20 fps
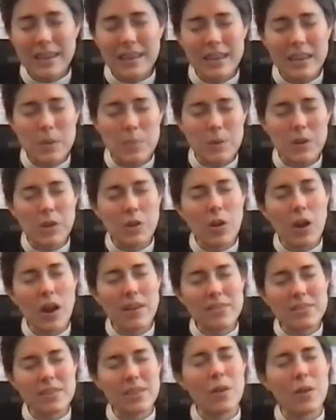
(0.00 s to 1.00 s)
Keeping your
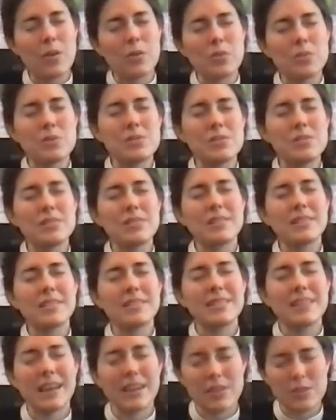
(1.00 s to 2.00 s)
eyes closed,
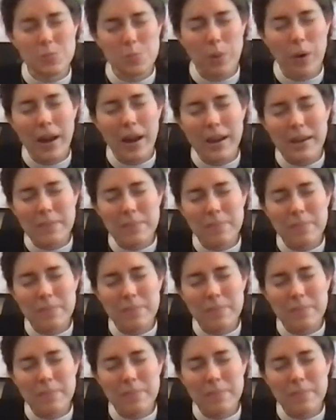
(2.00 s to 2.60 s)
let us pray.